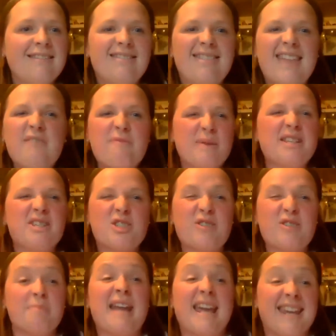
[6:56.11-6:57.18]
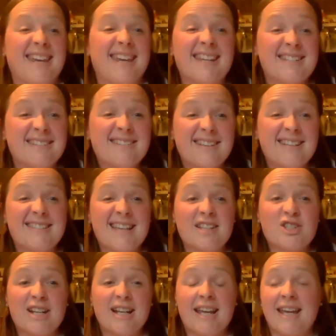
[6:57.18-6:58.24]
they've been stripped naked,
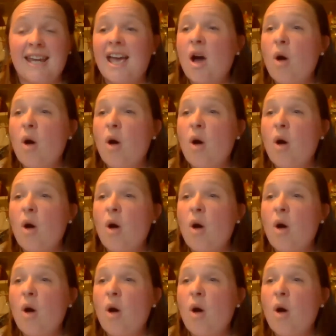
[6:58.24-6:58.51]
essentially.